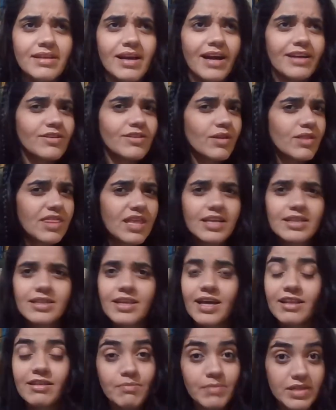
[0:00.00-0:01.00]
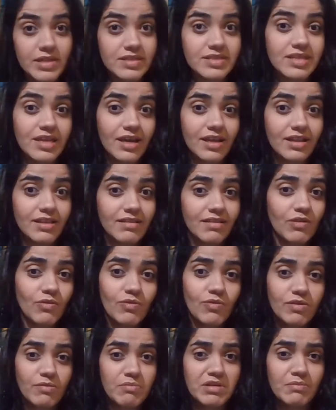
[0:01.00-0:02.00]
I don't think that means that you
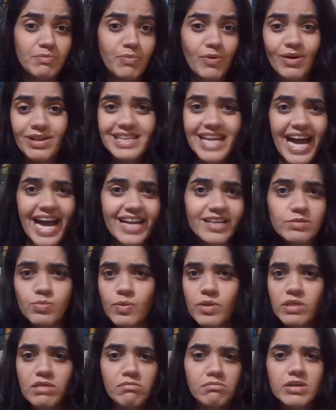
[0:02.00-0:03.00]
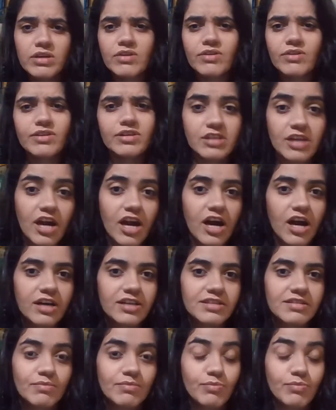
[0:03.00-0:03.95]
were being polite with me or not.